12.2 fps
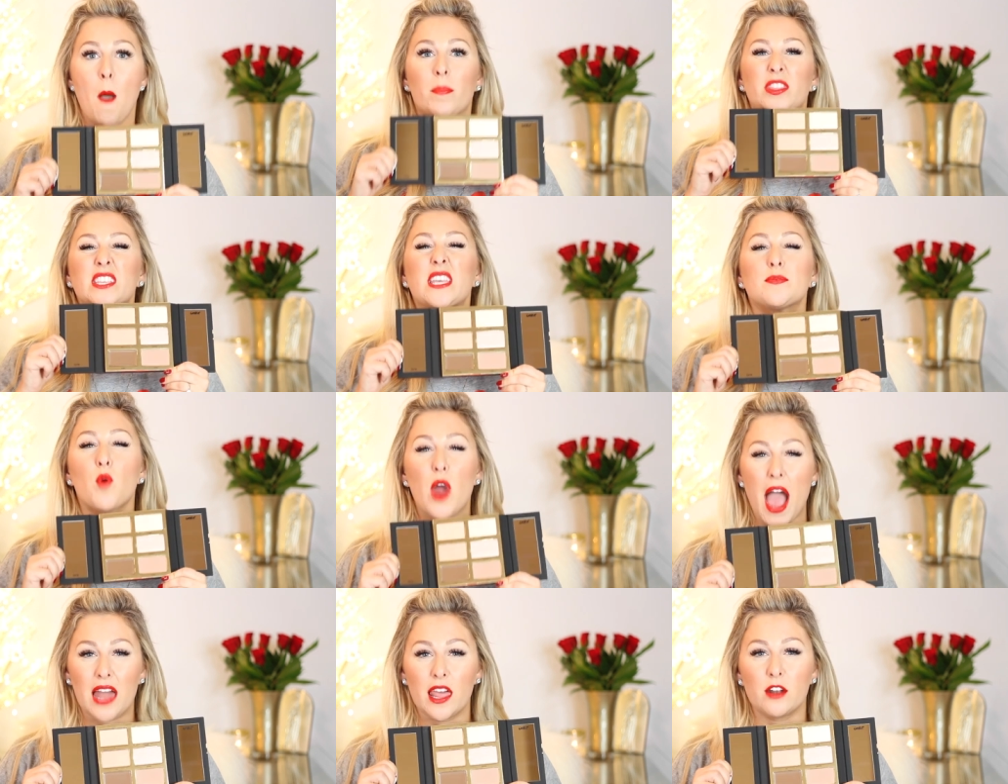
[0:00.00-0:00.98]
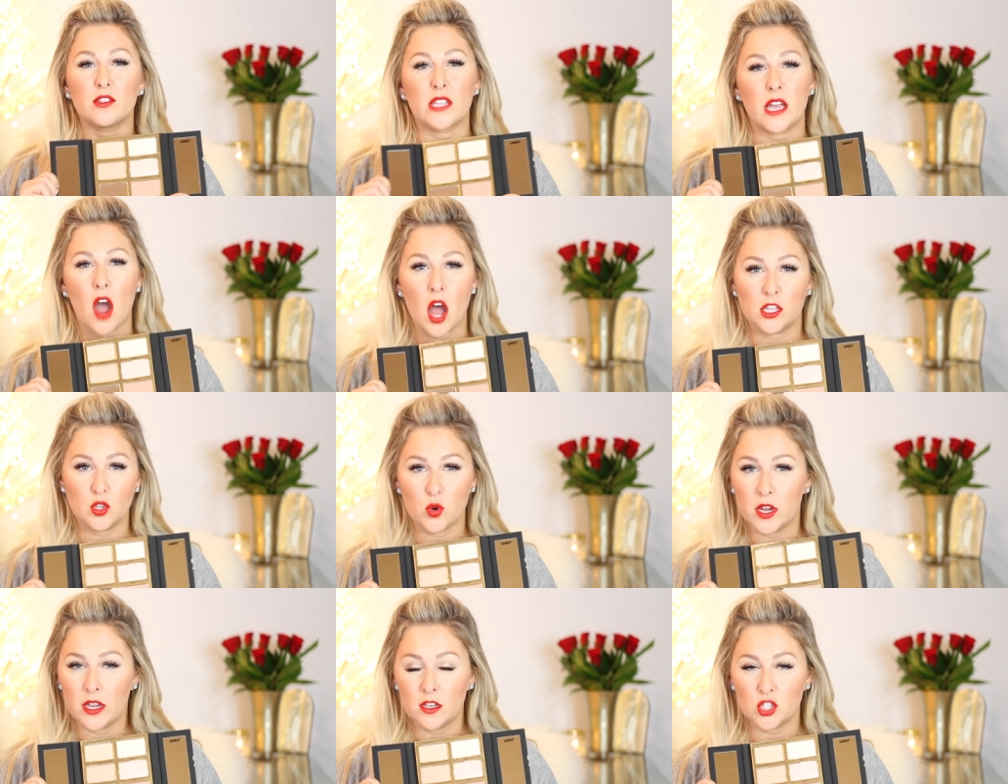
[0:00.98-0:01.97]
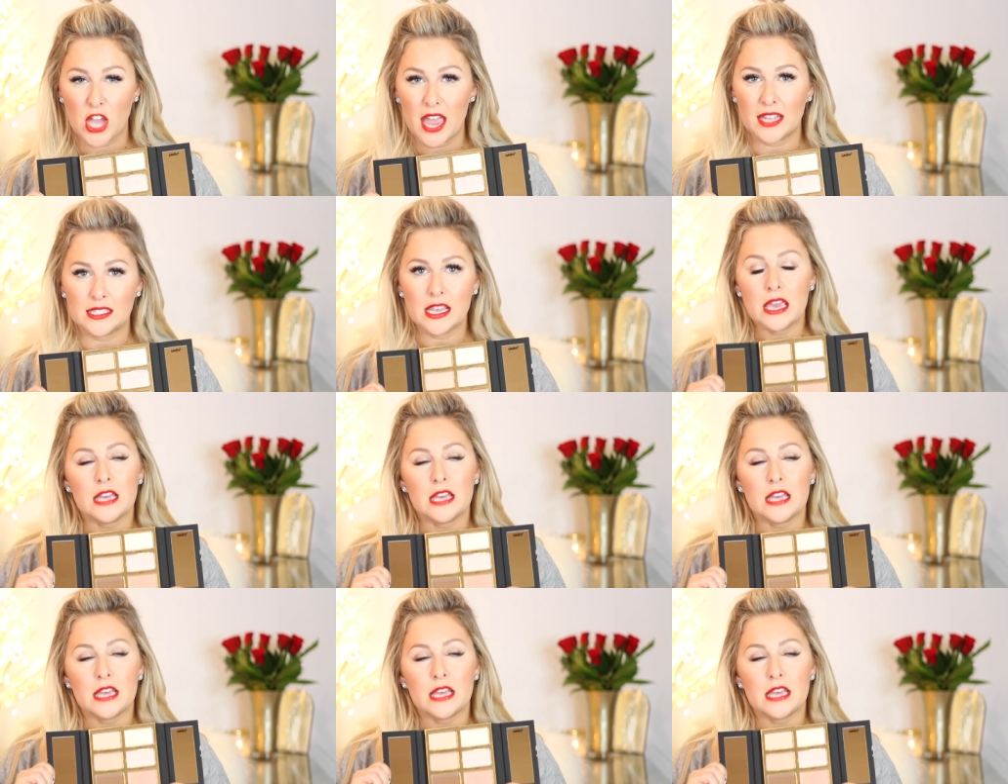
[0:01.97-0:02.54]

but this has more highlighters than contouring shades.